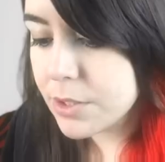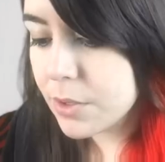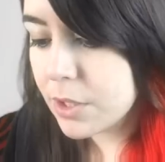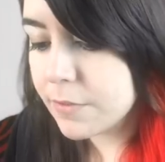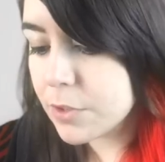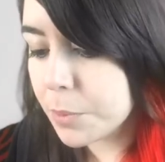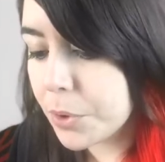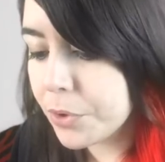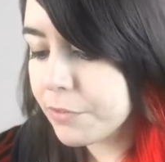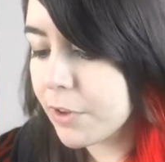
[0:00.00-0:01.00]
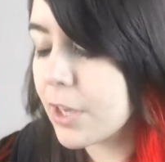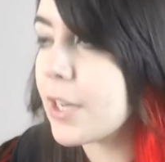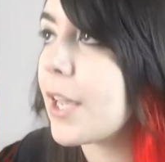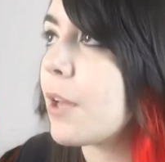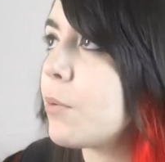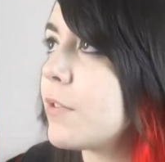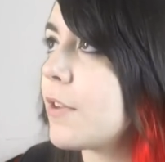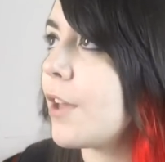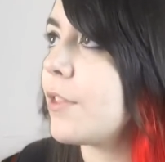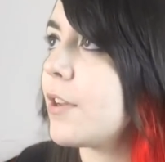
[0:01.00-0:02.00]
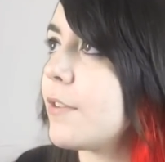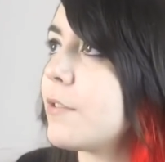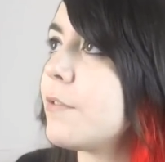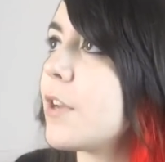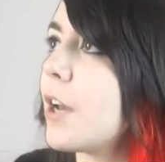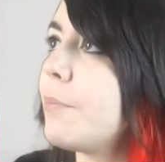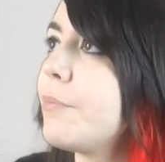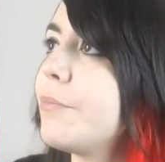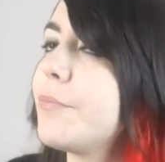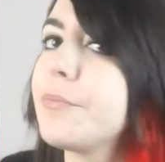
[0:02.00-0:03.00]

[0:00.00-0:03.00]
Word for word: Is there a love so pure and fine it can withstand the test of time?